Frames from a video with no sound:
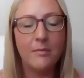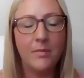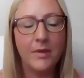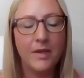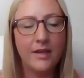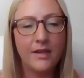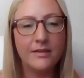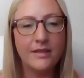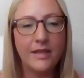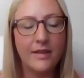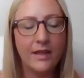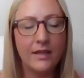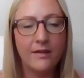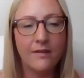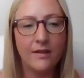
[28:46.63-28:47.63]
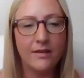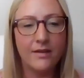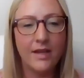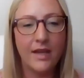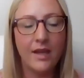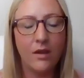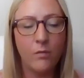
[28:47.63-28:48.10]
Because at the end of the
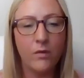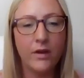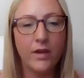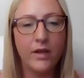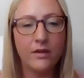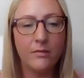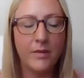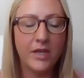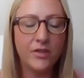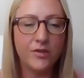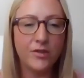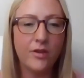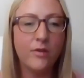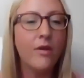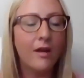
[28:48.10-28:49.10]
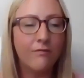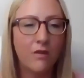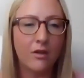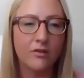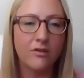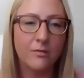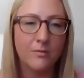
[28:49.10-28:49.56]
day, we're here to make sure you have
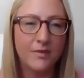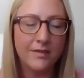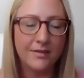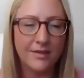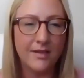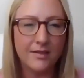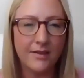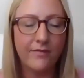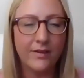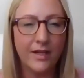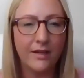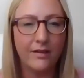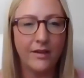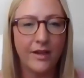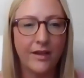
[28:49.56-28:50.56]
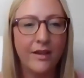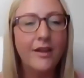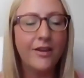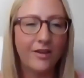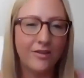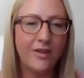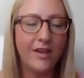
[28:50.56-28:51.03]
long-term success at Fidelity.
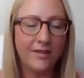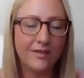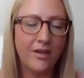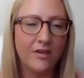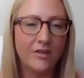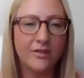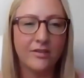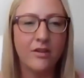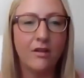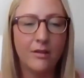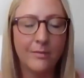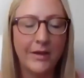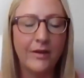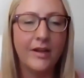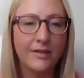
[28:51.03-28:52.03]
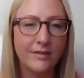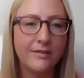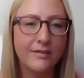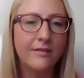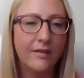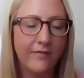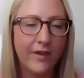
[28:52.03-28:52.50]
It's not just all about
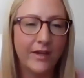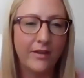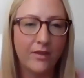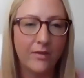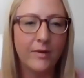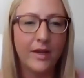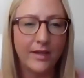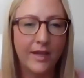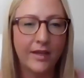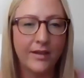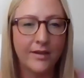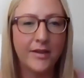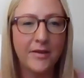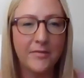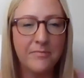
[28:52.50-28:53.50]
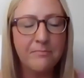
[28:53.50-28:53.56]
us finding the right candidate.